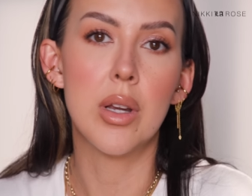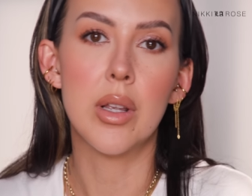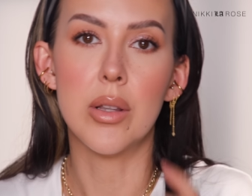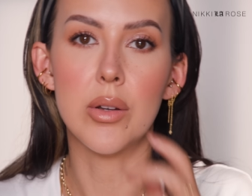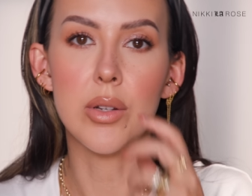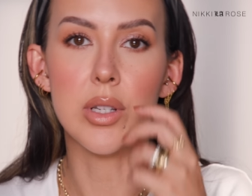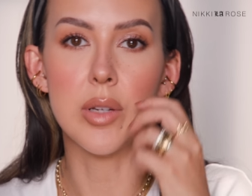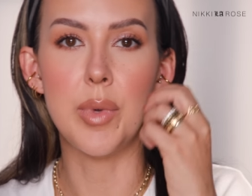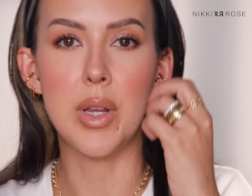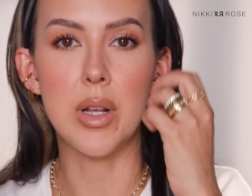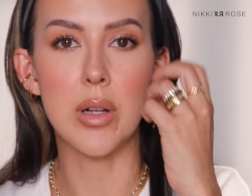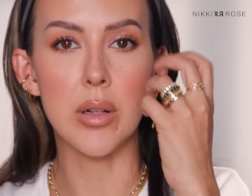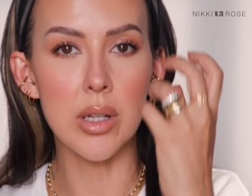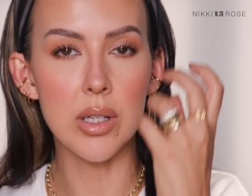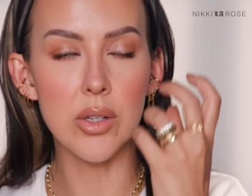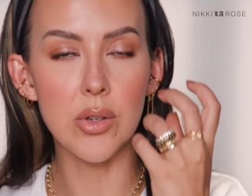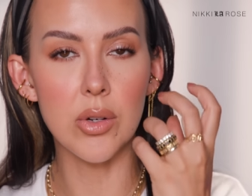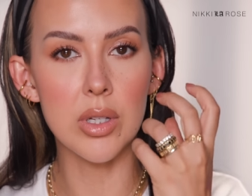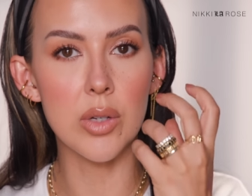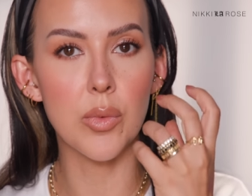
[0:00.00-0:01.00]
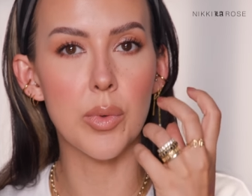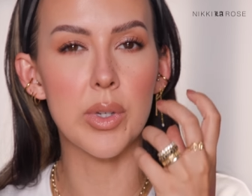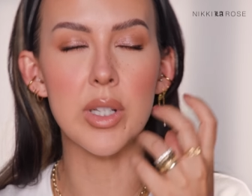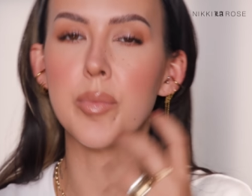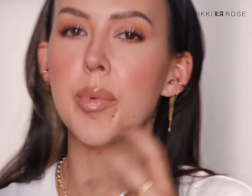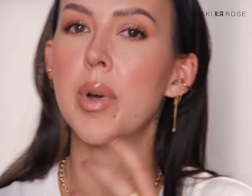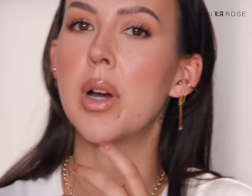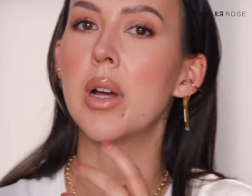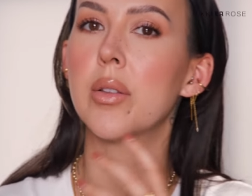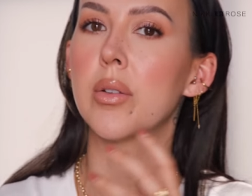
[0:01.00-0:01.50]
There's going to be clusters in one
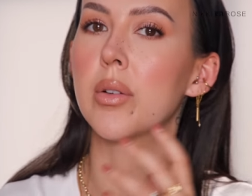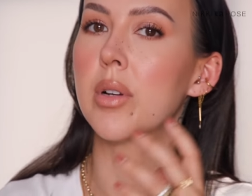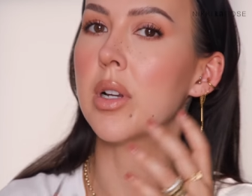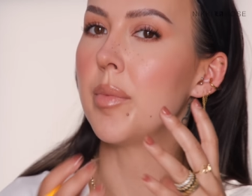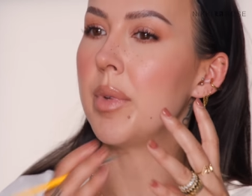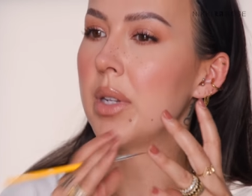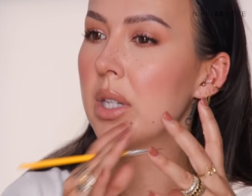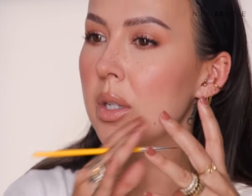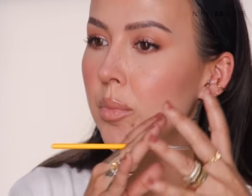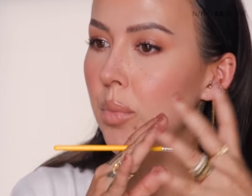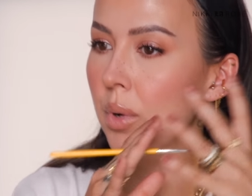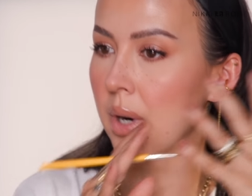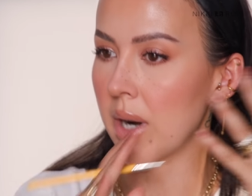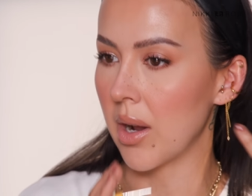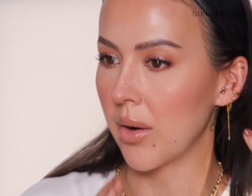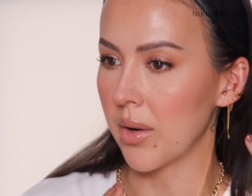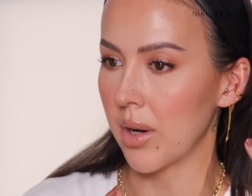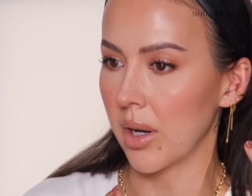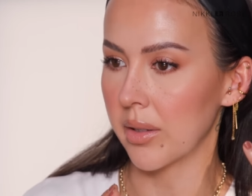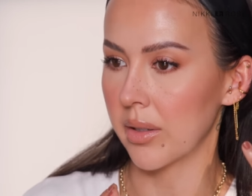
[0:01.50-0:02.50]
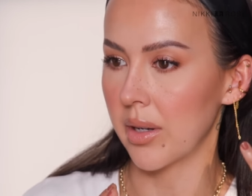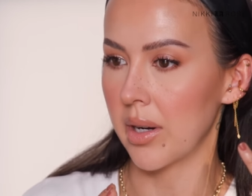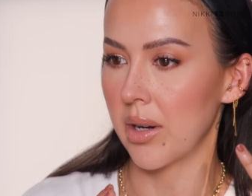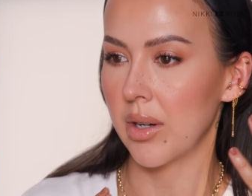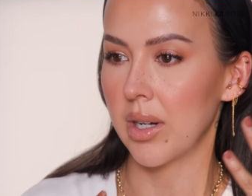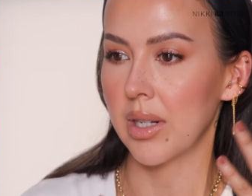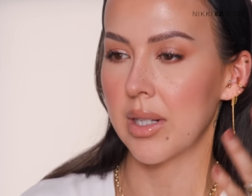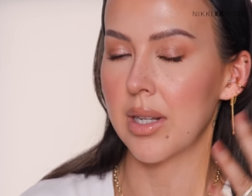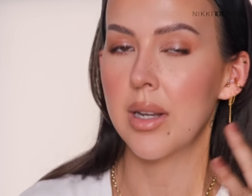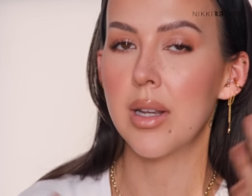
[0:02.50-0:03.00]
spot. They're going to be spread out in other
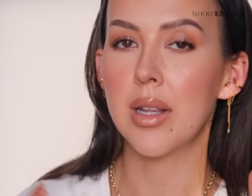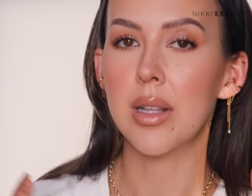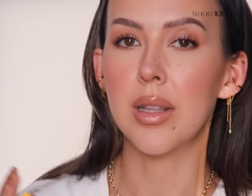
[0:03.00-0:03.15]
areas.